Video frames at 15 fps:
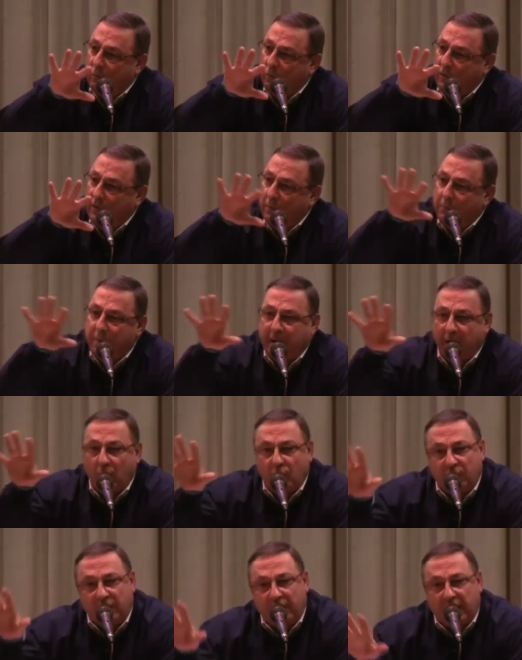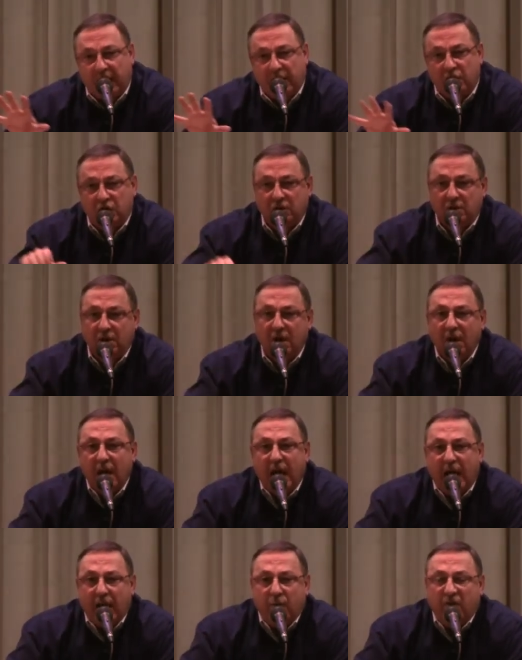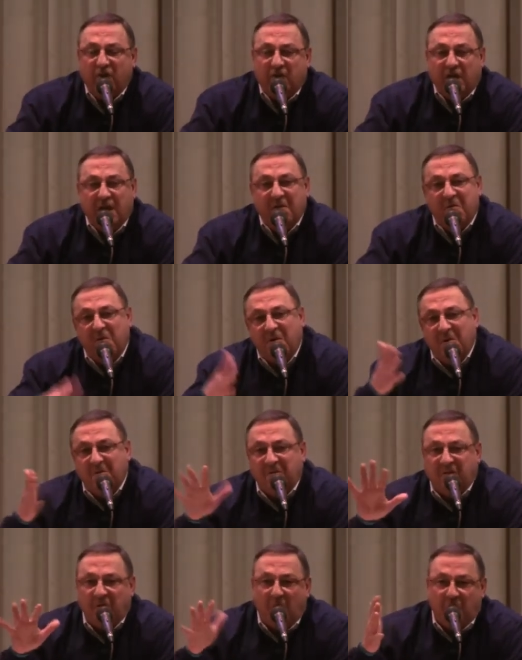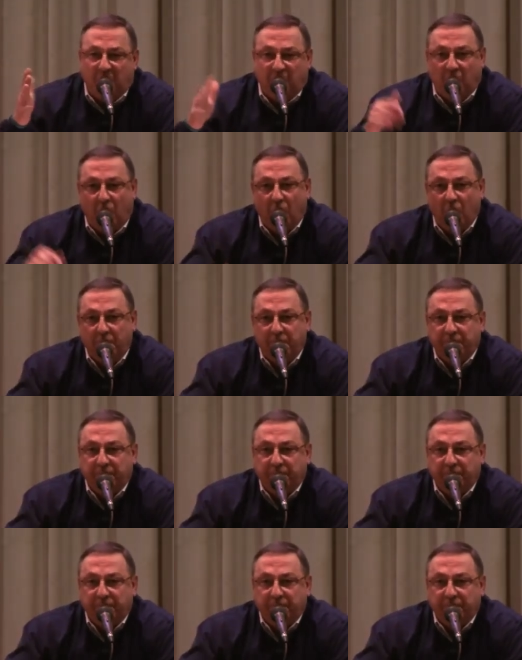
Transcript: we compare with the nation, I would say we're so-so.